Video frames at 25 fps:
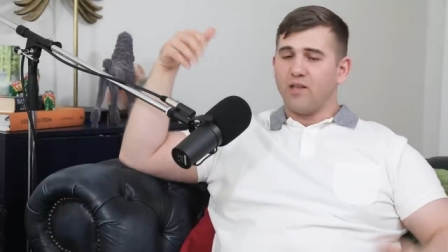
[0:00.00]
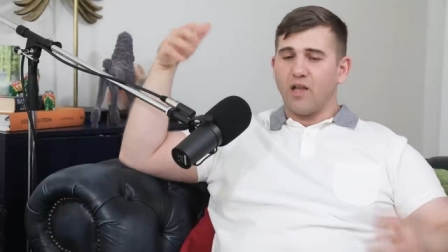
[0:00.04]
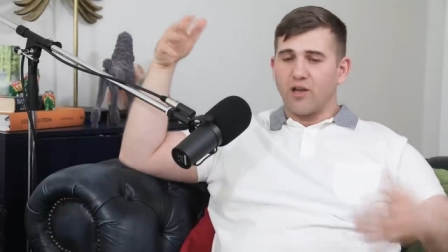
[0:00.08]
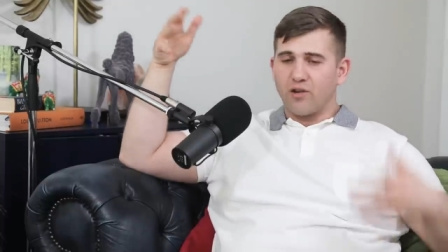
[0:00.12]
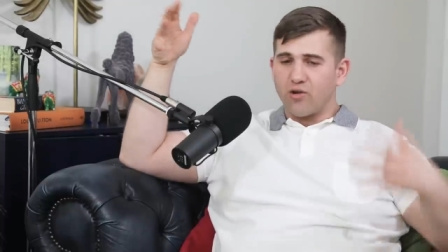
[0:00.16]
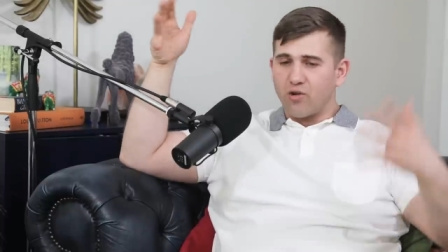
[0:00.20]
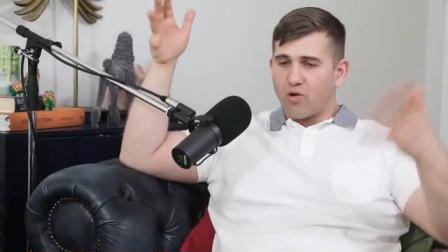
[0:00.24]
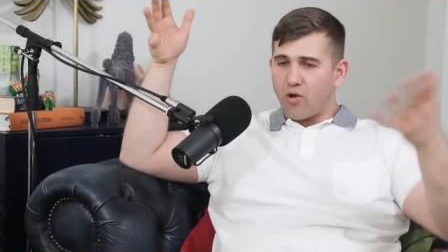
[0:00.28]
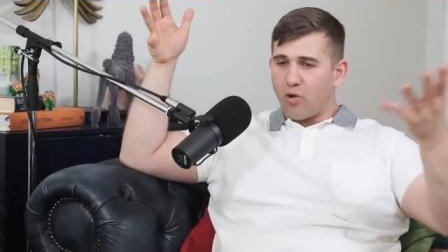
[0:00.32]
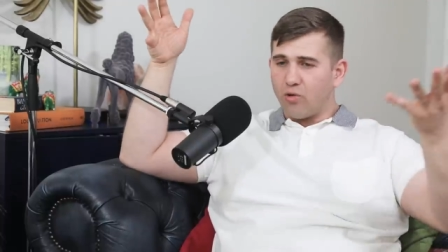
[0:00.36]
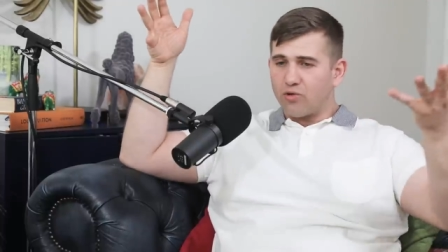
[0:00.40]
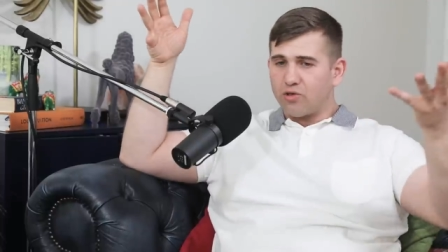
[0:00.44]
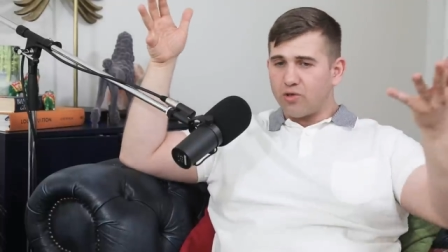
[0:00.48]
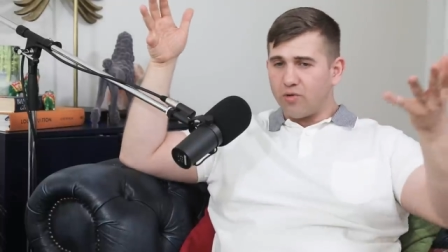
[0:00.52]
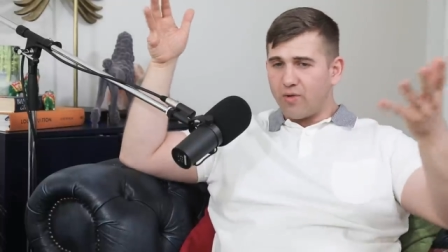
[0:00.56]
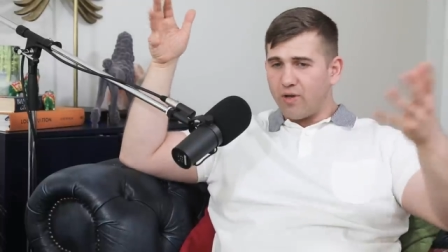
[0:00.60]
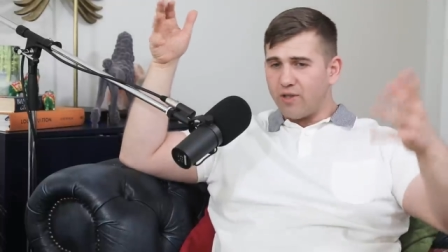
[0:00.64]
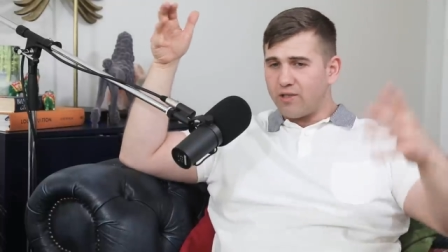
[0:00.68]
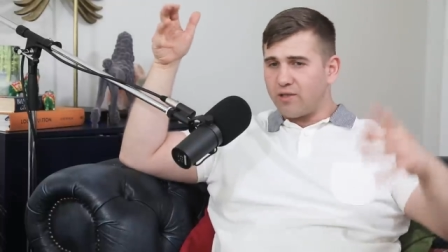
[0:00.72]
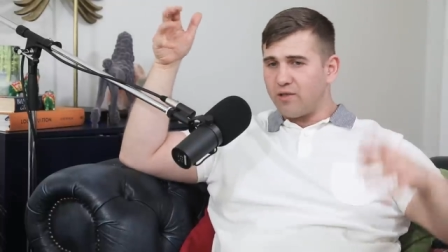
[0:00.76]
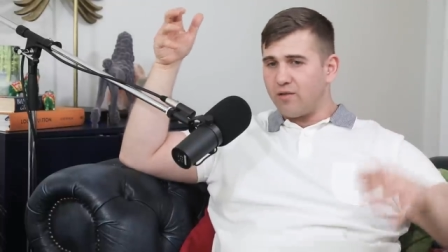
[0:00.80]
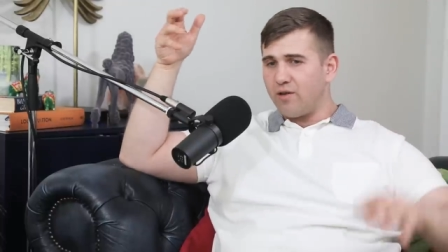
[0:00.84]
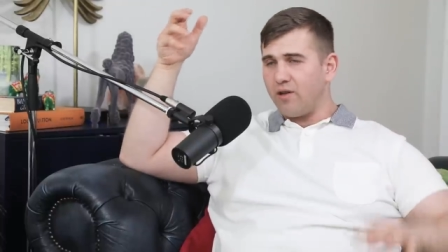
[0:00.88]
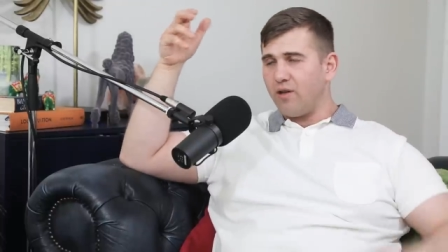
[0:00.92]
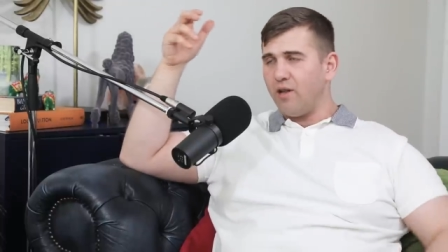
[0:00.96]
agricultural
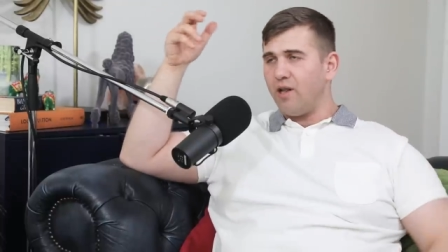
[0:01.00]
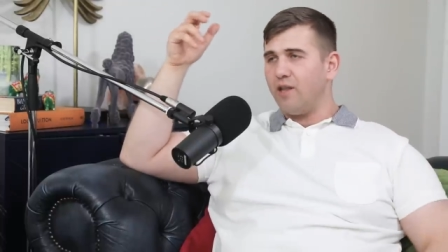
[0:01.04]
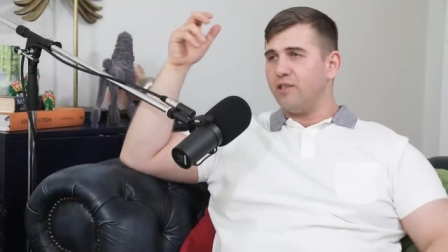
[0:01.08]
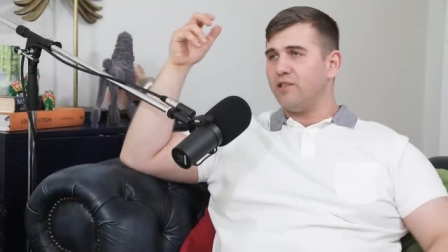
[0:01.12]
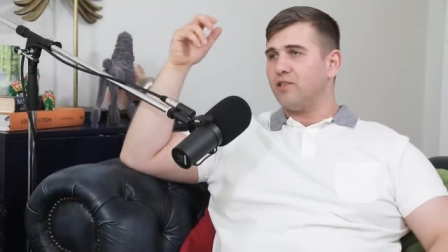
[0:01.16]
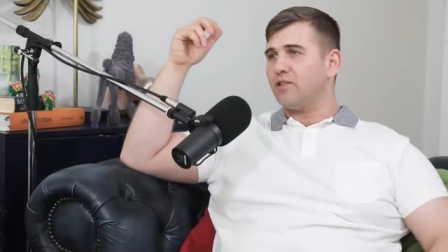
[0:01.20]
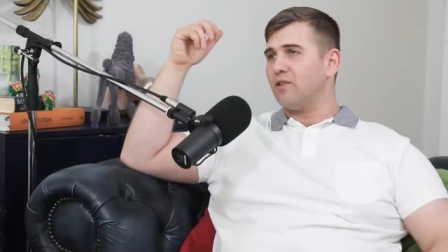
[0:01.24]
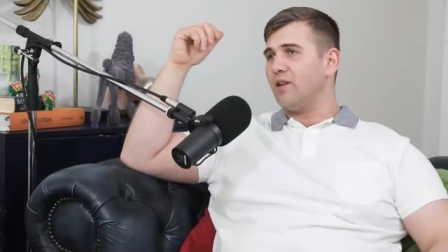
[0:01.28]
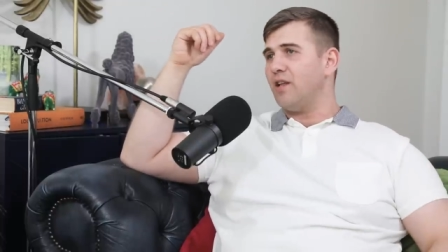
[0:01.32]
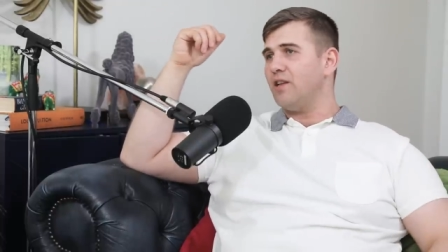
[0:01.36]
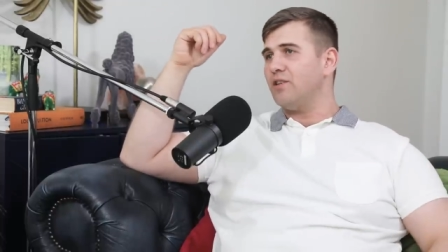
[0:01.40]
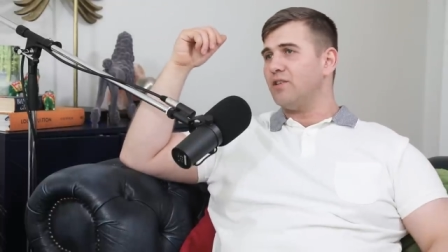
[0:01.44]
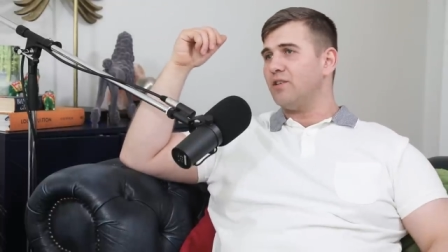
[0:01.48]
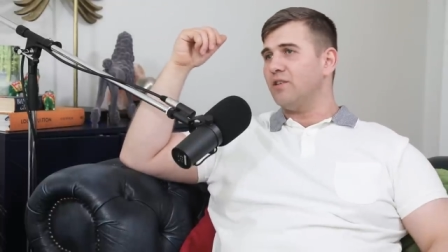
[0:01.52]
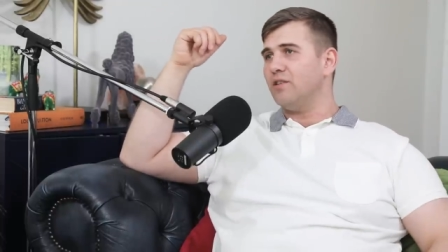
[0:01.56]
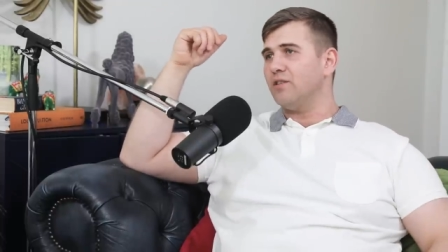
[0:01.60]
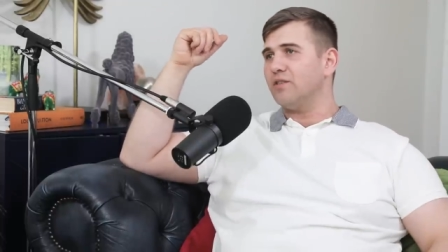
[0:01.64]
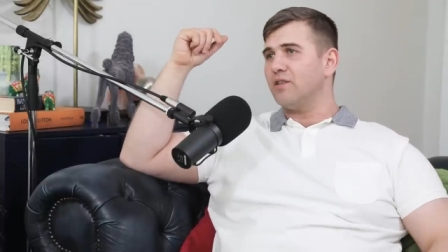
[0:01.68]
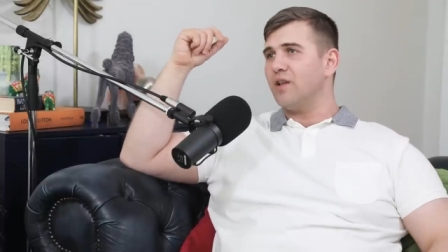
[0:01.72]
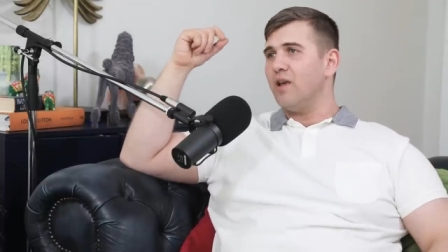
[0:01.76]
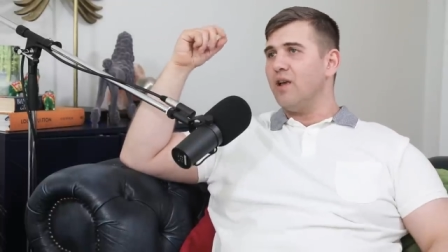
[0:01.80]
legislations